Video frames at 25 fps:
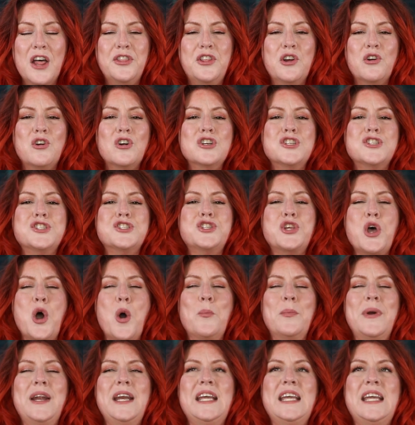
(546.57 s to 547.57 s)
There are
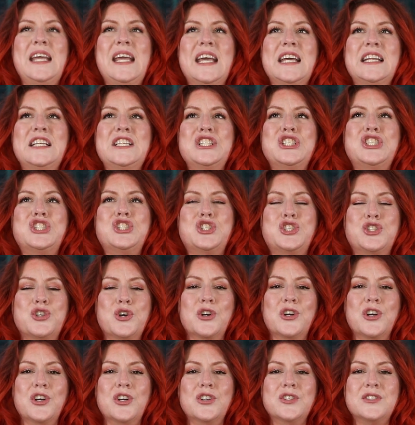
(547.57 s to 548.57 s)
so many hidden
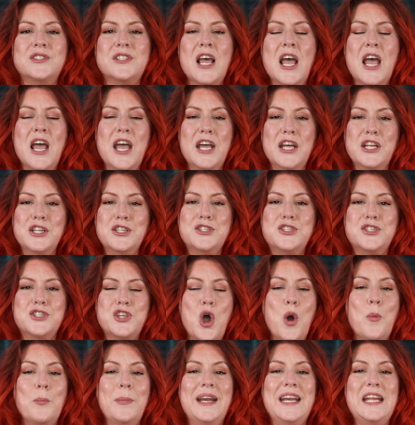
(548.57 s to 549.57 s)
sugars in
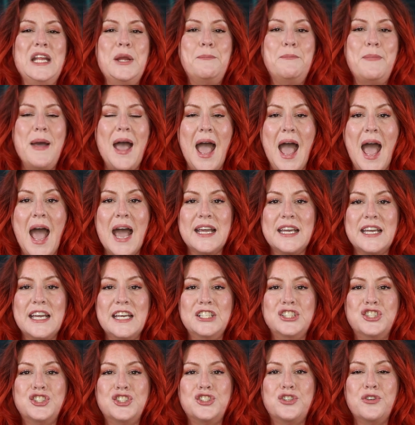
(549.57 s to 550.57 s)
so many
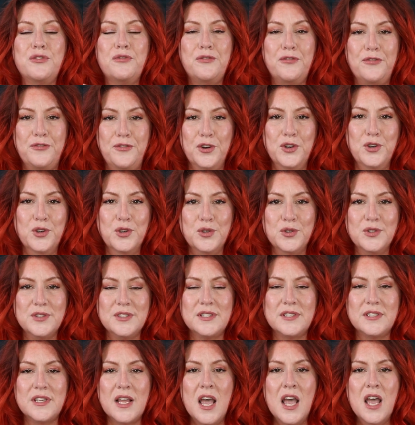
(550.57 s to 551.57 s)
packaged
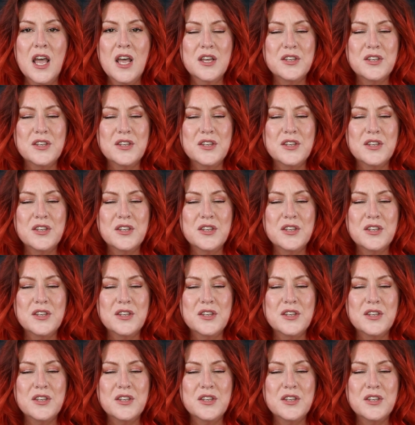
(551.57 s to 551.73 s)
foods.